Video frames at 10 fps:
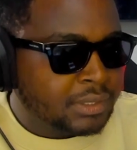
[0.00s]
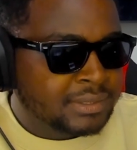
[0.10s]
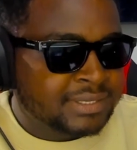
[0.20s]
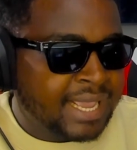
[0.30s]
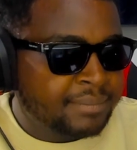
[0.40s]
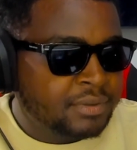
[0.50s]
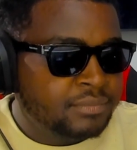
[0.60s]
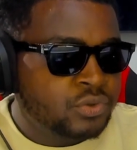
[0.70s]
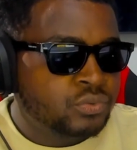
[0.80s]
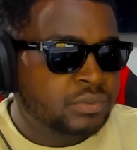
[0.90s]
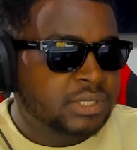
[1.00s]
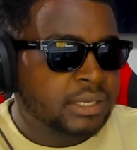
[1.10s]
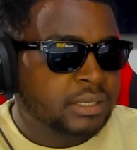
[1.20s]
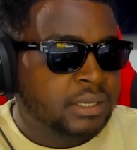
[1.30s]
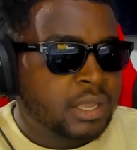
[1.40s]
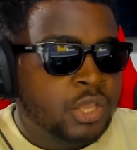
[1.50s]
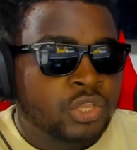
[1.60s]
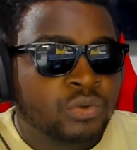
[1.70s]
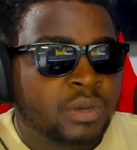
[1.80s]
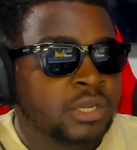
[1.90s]
Zambian music.
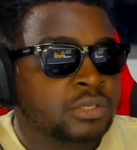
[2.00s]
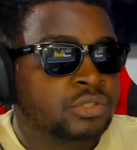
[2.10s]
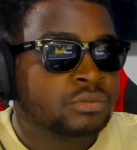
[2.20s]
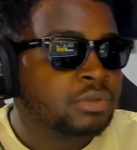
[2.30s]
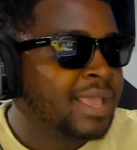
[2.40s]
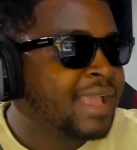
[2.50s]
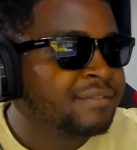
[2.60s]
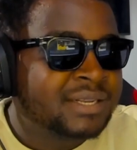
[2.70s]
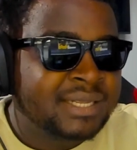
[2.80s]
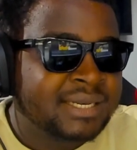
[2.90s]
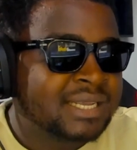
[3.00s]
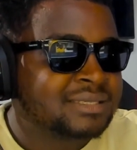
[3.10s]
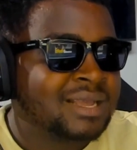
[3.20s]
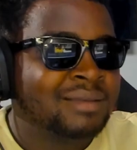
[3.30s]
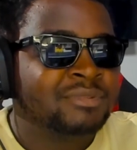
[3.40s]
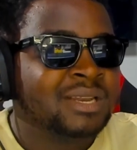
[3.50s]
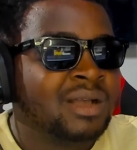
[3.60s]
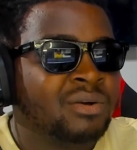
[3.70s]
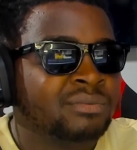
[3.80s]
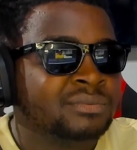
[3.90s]
You want to everything that's coming
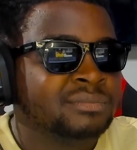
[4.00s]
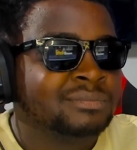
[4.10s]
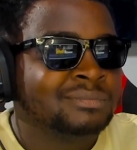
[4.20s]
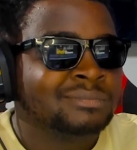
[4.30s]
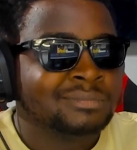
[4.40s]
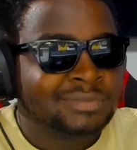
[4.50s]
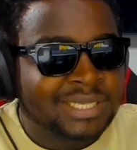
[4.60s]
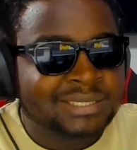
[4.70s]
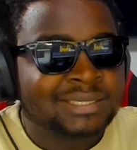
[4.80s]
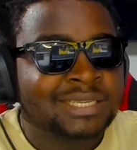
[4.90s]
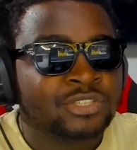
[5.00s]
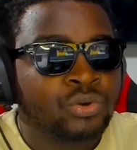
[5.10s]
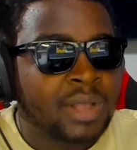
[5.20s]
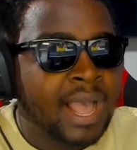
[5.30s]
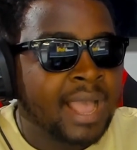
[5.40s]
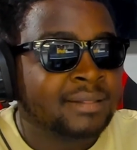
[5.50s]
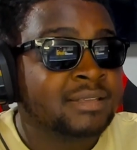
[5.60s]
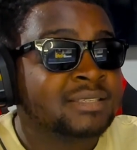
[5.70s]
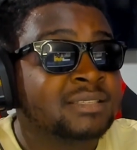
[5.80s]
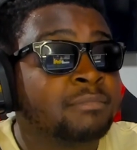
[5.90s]
out. This is your guy.
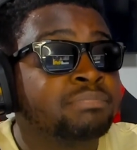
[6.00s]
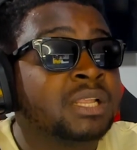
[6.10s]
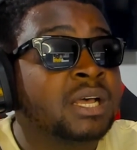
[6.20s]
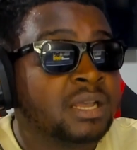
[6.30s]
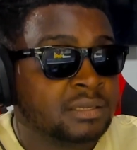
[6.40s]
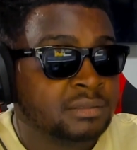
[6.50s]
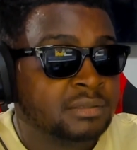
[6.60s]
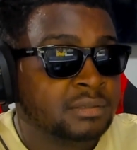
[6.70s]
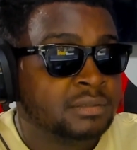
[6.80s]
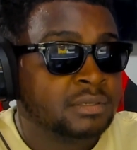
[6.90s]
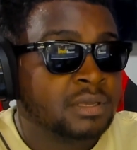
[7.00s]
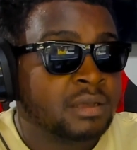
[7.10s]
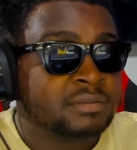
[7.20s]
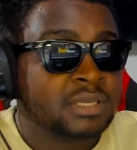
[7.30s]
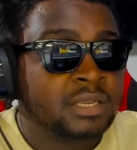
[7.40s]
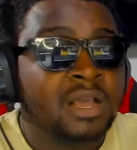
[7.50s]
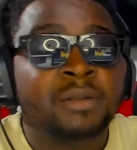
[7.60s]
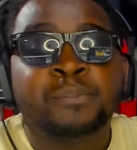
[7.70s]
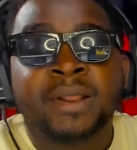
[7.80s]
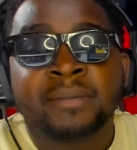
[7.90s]
This is the plug. You know what I'm saying?
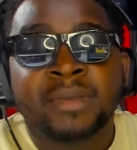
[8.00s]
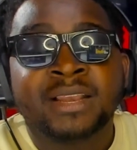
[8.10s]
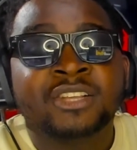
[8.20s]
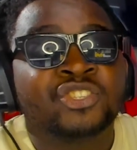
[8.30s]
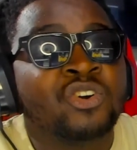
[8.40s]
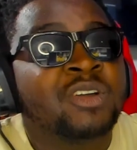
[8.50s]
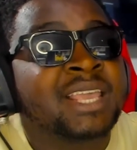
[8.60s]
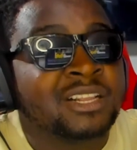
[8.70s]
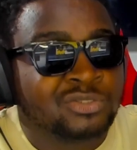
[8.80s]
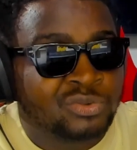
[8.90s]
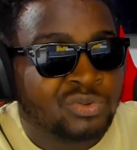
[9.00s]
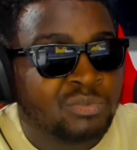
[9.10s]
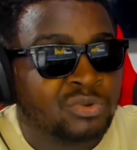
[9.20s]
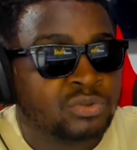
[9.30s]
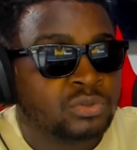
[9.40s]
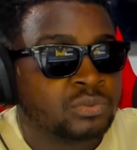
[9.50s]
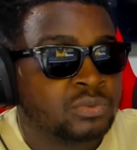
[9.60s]
Not plug, man. Nisoke to you, Muntu.